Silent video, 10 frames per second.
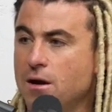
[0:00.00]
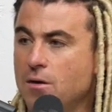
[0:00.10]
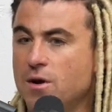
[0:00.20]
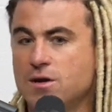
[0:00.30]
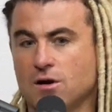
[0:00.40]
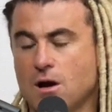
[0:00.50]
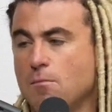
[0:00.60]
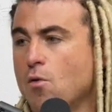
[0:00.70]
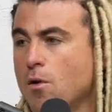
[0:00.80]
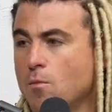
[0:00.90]
and we took on
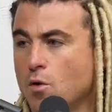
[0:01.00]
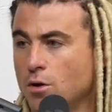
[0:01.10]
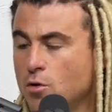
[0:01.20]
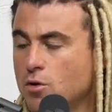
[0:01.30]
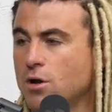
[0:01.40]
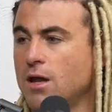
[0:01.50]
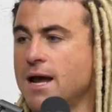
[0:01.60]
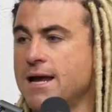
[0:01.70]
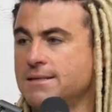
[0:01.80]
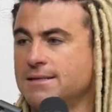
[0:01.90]
more and more local
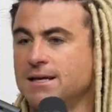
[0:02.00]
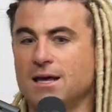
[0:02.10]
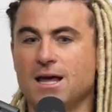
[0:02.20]
clients, and